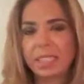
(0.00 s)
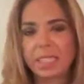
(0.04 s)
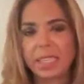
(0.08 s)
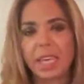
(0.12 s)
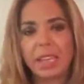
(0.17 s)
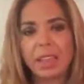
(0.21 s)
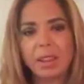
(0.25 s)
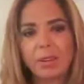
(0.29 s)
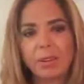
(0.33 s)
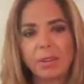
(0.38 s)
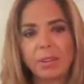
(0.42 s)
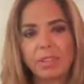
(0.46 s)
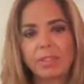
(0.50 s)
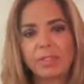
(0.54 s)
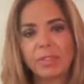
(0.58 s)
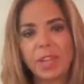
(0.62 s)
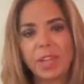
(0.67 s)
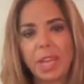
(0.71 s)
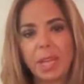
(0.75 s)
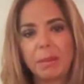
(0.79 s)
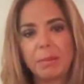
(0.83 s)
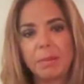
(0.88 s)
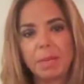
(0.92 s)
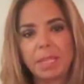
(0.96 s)
together as
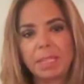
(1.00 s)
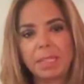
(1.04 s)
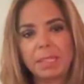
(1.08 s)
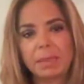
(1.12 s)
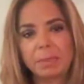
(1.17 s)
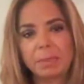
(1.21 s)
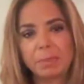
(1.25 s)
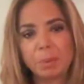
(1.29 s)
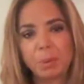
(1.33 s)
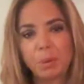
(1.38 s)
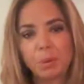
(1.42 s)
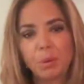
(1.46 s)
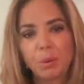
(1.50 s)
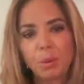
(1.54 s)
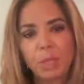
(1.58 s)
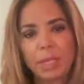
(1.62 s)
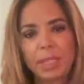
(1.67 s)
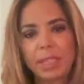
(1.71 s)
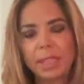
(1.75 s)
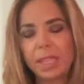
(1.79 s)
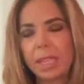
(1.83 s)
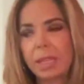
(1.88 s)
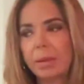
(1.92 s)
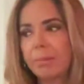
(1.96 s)
families,
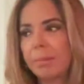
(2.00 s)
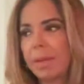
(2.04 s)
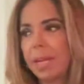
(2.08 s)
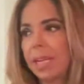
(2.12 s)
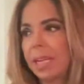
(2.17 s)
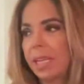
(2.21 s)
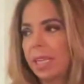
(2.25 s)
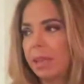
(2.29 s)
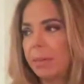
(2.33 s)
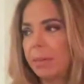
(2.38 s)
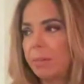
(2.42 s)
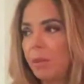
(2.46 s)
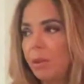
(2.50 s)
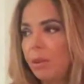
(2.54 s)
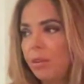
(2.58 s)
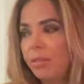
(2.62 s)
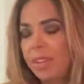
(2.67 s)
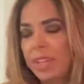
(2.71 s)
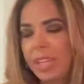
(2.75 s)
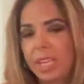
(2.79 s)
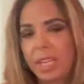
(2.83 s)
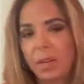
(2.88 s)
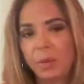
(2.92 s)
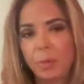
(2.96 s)
pooling their money,
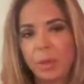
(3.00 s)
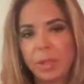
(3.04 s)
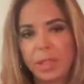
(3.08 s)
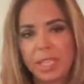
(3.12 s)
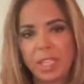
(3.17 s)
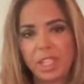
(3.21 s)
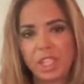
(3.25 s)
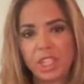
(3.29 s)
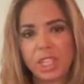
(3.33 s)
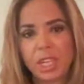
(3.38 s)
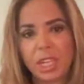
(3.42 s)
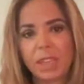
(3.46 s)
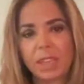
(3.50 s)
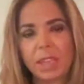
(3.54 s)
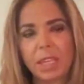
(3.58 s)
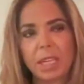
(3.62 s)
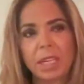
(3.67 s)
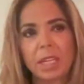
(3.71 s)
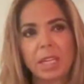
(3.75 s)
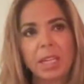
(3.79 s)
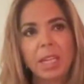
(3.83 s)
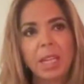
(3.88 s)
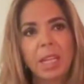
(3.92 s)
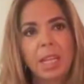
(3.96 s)
moving in with each
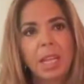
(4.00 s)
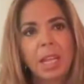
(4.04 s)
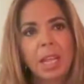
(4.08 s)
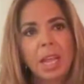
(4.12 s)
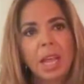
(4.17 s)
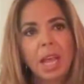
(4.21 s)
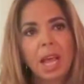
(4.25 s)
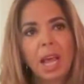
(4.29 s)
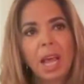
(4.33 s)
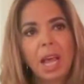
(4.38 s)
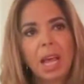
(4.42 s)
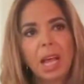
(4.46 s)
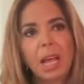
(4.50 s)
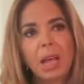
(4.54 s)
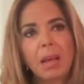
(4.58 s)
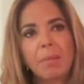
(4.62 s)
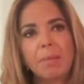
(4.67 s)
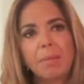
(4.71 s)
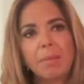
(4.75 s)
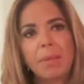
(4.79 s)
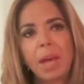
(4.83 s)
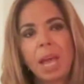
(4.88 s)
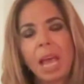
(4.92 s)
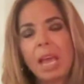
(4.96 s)
other,
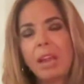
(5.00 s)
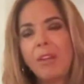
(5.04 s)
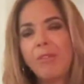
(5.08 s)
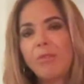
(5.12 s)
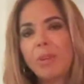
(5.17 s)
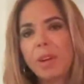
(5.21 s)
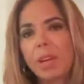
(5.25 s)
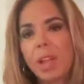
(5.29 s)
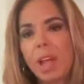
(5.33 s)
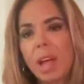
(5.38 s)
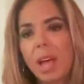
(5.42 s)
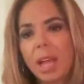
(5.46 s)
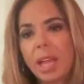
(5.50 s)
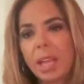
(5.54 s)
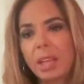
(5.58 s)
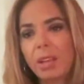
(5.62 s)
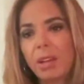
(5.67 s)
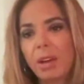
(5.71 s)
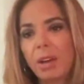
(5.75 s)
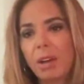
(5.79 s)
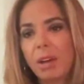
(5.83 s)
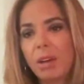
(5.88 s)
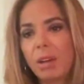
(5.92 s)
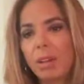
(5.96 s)
and
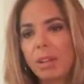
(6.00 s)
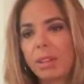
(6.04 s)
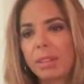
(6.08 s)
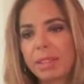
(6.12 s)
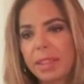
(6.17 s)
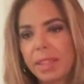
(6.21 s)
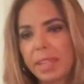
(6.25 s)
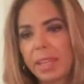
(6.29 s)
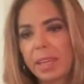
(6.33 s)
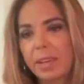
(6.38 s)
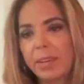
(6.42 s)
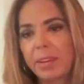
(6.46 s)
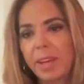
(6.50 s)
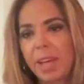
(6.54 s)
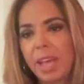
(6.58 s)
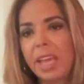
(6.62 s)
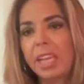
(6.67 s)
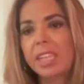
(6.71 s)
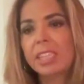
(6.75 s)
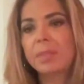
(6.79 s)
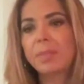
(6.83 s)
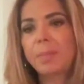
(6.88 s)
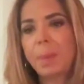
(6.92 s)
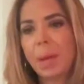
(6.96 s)
relying on their
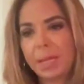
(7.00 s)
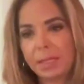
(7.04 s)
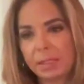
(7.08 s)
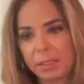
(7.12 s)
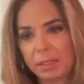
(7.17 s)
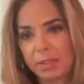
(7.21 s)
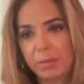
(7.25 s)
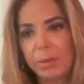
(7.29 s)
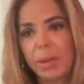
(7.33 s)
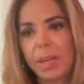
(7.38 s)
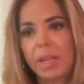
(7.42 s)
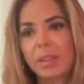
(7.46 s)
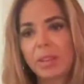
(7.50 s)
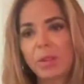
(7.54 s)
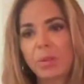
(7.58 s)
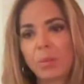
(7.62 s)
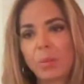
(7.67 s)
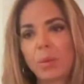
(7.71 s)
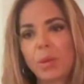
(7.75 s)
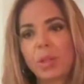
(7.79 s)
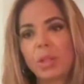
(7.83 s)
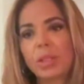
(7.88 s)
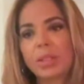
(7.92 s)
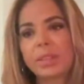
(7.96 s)
expats around the
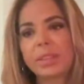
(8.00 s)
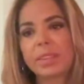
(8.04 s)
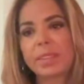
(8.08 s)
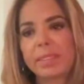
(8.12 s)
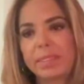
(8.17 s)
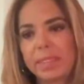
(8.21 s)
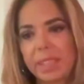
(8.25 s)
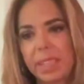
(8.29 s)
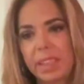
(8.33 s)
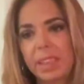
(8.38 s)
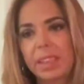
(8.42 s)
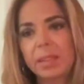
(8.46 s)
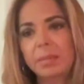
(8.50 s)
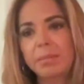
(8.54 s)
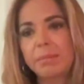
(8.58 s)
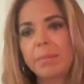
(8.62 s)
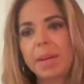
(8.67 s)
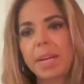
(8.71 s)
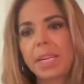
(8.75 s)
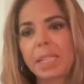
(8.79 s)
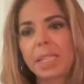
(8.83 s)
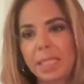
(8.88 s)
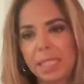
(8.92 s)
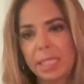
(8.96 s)
world to send them
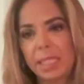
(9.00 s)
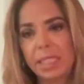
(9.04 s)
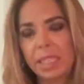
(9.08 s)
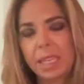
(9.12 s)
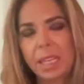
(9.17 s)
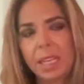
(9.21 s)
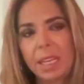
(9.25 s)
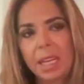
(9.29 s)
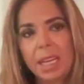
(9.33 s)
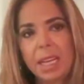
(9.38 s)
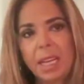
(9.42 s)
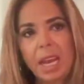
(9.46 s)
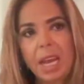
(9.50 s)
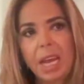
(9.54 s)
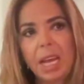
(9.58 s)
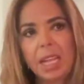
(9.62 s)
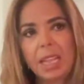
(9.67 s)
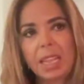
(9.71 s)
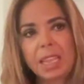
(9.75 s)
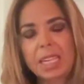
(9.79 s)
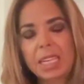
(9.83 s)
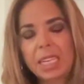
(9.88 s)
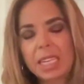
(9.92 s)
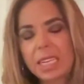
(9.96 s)
money.
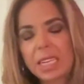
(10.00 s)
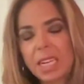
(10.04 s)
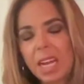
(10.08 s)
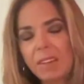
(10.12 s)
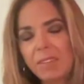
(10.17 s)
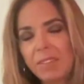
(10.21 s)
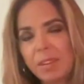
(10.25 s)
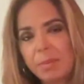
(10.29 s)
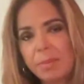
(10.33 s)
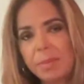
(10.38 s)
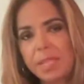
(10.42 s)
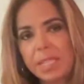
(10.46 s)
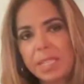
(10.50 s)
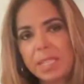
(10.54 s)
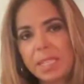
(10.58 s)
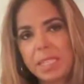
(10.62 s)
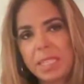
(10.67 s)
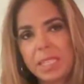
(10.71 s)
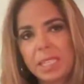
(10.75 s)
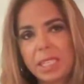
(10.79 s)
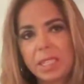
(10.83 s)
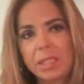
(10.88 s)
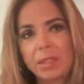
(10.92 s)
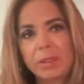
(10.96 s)
The government
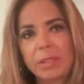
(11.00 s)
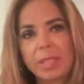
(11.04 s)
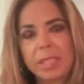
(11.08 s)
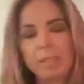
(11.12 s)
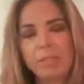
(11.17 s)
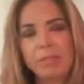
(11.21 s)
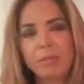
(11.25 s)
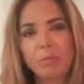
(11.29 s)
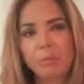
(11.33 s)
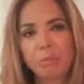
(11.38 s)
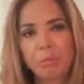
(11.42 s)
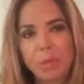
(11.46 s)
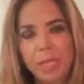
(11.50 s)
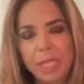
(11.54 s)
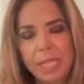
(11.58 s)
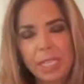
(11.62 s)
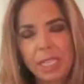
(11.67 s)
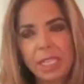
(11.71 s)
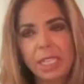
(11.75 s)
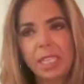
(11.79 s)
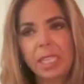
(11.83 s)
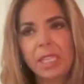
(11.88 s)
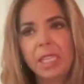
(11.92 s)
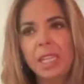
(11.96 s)
here is
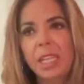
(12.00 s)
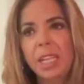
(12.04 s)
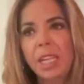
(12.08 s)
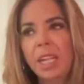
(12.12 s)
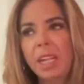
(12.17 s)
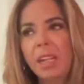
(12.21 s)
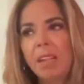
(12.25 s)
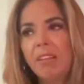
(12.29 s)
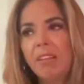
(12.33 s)
really